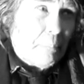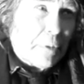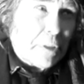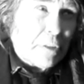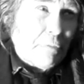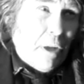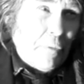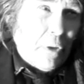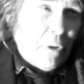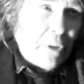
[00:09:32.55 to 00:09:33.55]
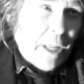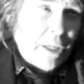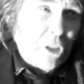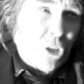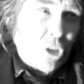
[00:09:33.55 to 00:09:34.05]
But his father looked
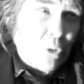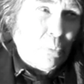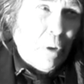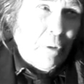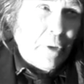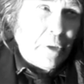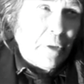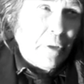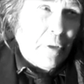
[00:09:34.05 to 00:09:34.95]
anxious and worried,